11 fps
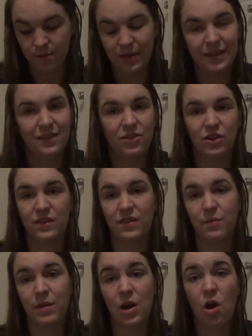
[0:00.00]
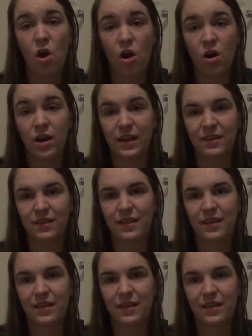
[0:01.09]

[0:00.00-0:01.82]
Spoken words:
It's just been hard. It's